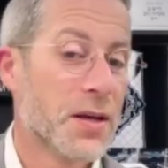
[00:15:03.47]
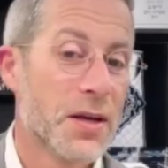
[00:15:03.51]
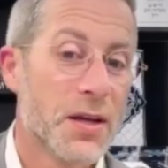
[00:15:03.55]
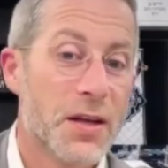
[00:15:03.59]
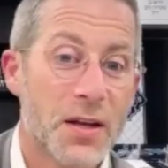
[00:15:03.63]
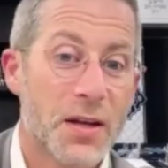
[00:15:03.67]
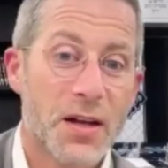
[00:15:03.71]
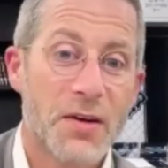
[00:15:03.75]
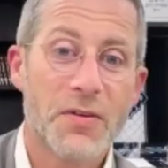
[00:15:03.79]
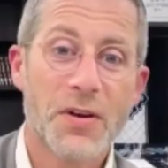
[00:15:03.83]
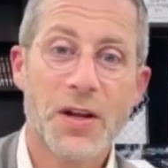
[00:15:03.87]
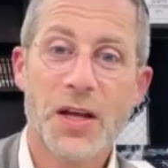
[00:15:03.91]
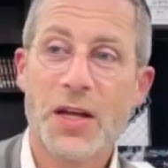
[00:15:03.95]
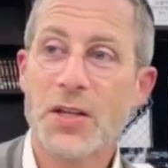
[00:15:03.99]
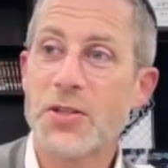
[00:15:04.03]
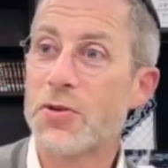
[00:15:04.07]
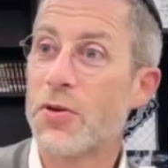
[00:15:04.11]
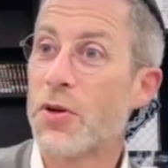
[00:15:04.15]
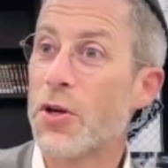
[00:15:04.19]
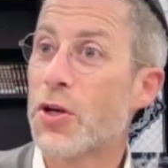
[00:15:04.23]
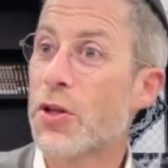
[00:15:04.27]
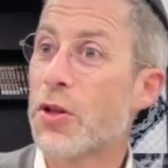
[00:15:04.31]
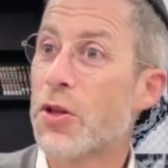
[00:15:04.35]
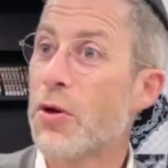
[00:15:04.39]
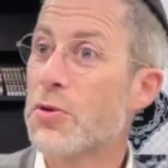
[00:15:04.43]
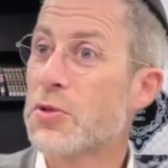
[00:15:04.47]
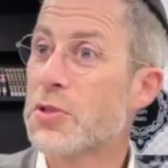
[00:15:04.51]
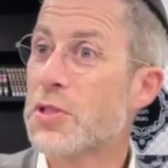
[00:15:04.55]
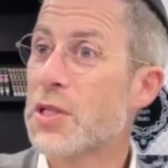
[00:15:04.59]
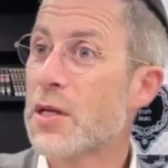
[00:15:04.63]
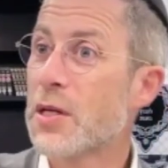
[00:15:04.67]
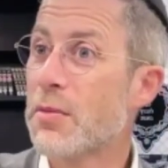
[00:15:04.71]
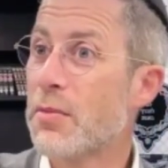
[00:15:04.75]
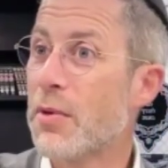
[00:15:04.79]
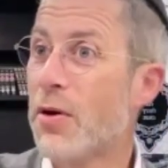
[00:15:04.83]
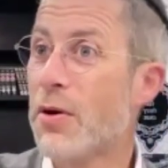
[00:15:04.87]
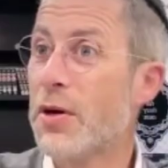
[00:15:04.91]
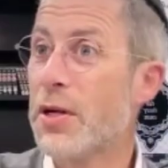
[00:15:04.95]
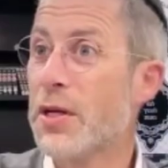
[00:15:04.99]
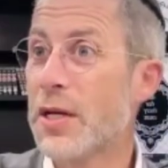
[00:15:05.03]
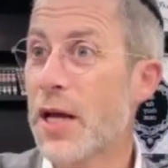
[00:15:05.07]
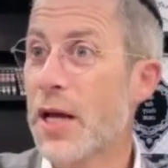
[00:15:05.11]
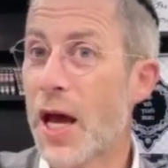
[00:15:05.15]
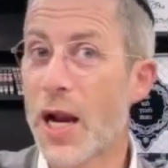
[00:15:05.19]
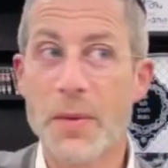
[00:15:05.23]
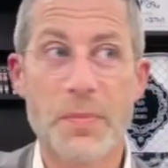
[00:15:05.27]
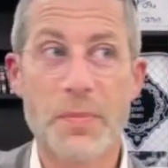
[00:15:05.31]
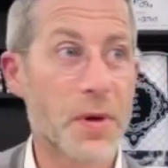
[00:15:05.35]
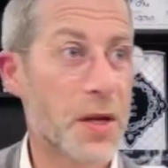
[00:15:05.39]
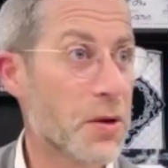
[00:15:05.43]
He didn't have an answer. He closed the Gemara and he
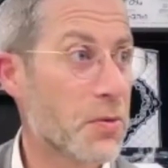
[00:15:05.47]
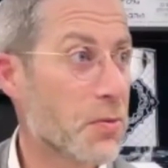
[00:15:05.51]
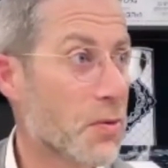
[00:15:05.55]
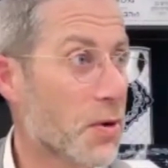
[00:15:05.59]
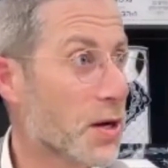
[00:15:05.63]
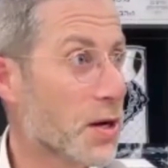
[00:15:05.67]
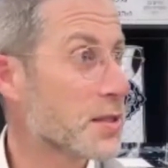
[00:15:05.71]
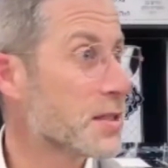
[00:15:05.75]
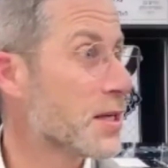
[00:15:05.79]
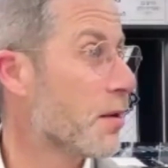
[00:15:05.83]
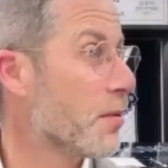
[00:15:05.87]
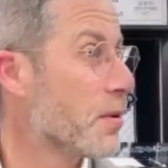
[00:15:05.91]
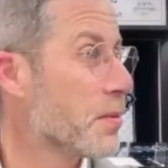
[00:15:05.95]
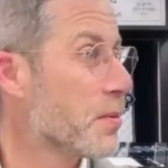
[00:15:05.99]
got up and he walked out.